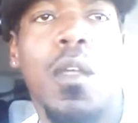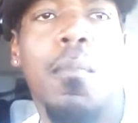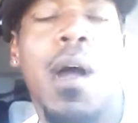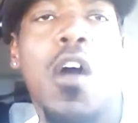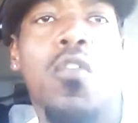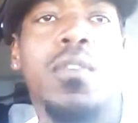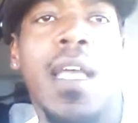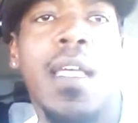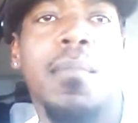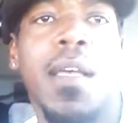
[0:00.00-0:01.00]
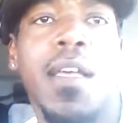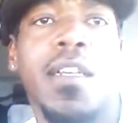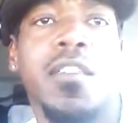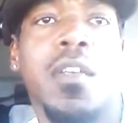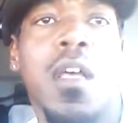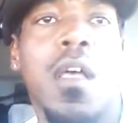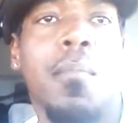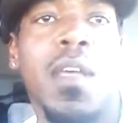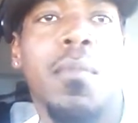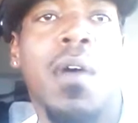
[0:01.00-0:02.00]
my whole name is
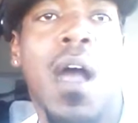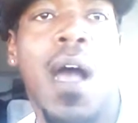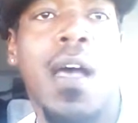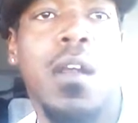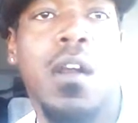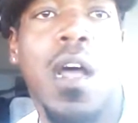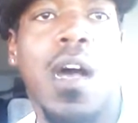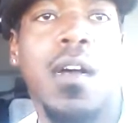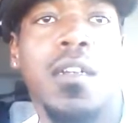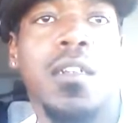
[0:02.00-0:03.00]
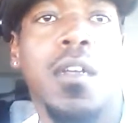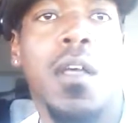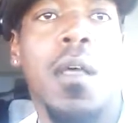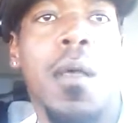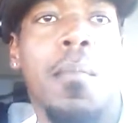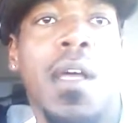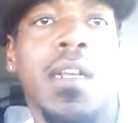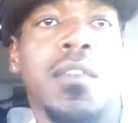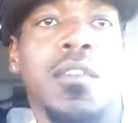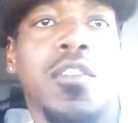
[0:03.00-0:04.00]
Minma'at Ra
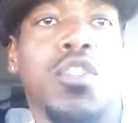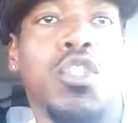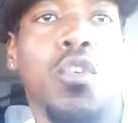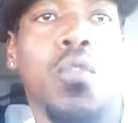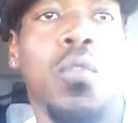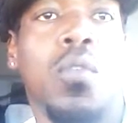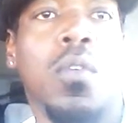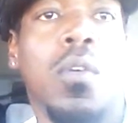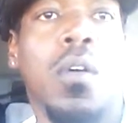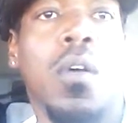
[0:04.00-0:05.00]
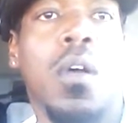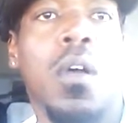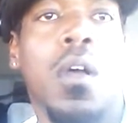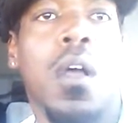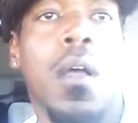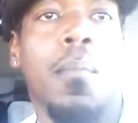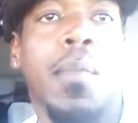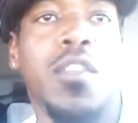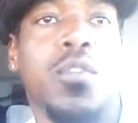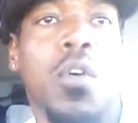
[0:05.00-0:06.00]
Meri Shu
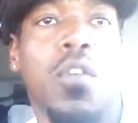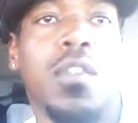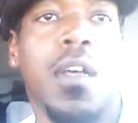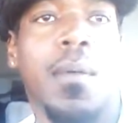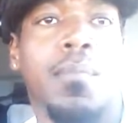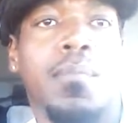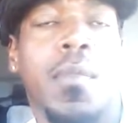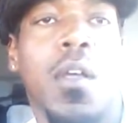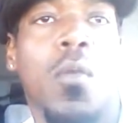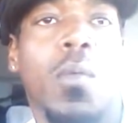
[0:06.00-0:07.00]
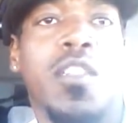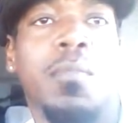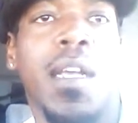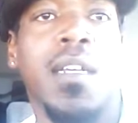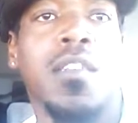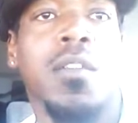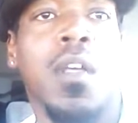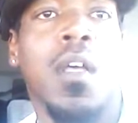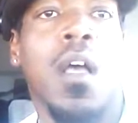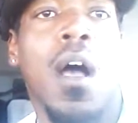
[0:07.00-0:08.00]
Mintu Hotep, which means
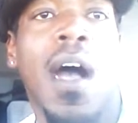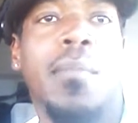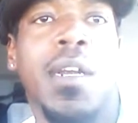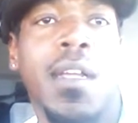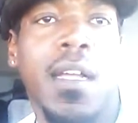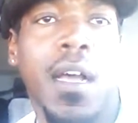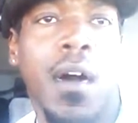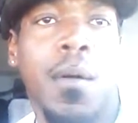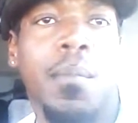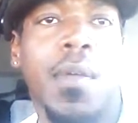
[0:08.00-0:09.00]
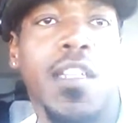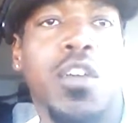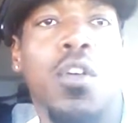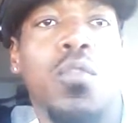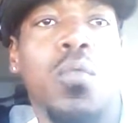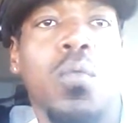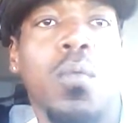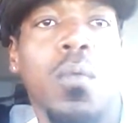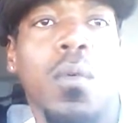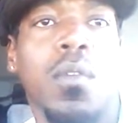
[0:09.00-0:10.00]
I'm the eternal
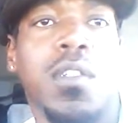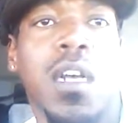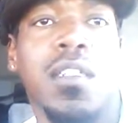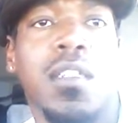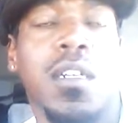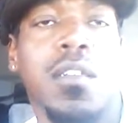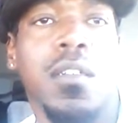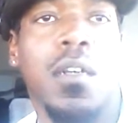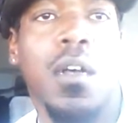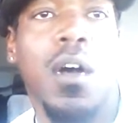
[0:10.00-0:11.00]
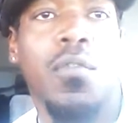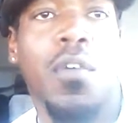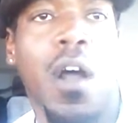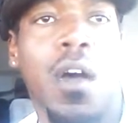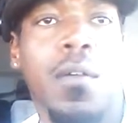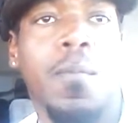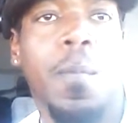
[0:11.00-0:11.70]
justice of Ra,